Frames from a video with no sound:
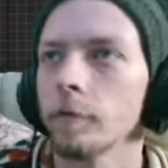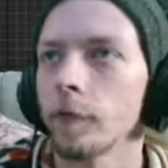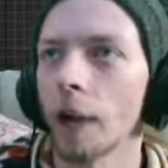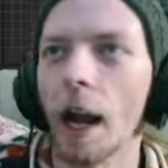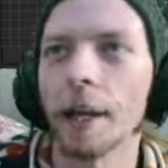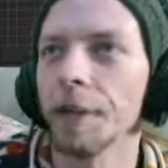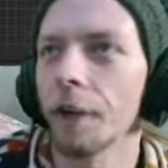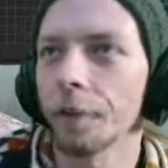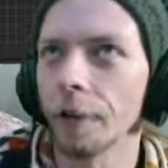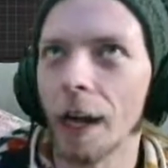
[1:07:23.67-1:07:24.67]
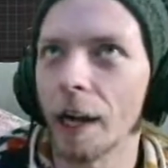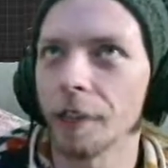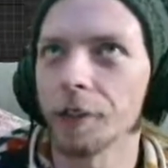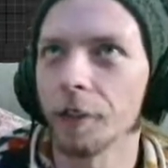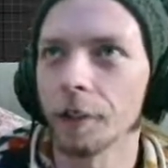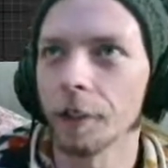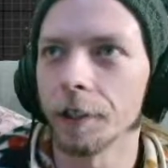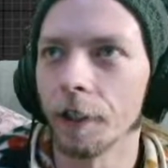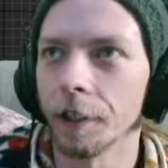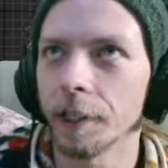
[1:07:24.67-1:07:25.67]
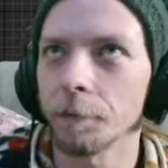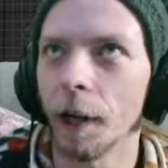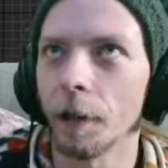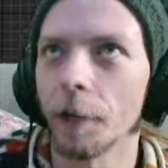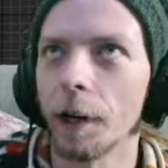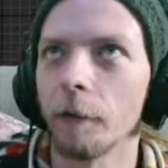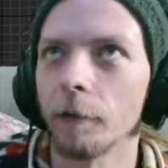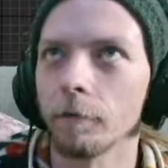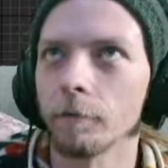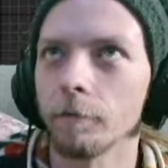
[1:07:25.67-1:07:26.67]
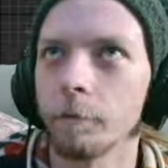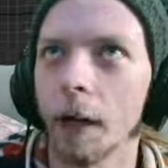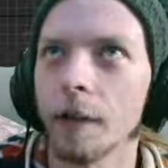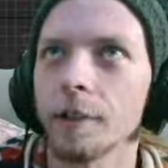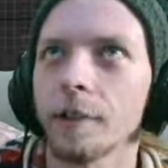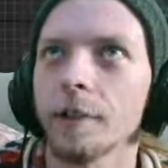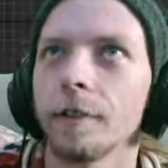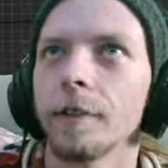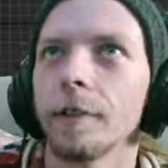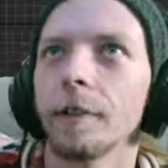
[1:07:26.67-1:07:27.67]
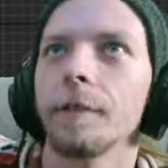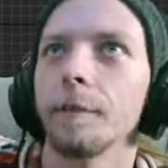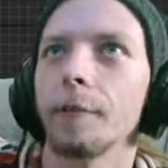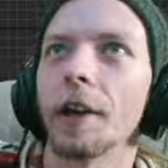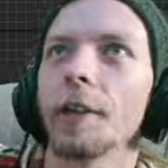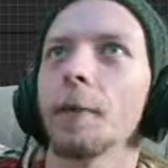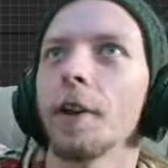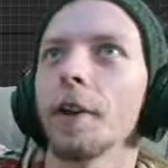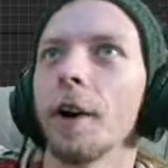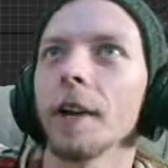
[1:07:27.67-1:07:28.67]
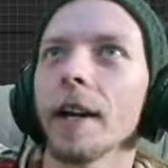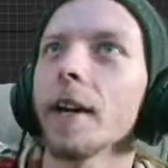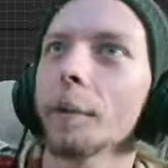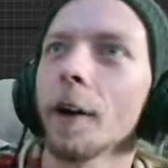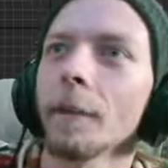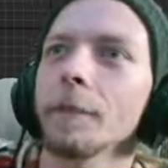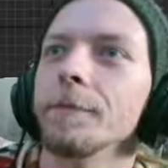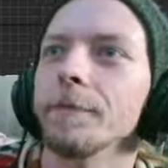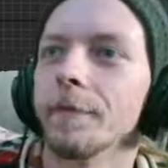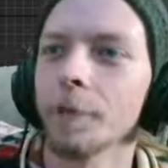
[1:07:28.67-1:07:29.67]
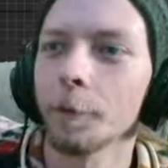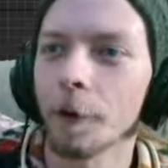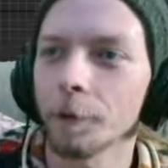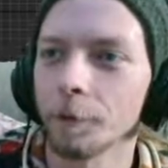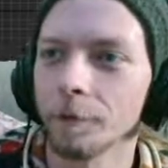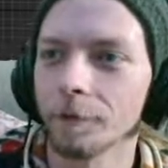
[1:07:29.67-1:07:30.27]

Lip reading: Like, I could definitely accidentally let a spam account pass. Thank you, brother. Oh, yeah, no problem. No problem.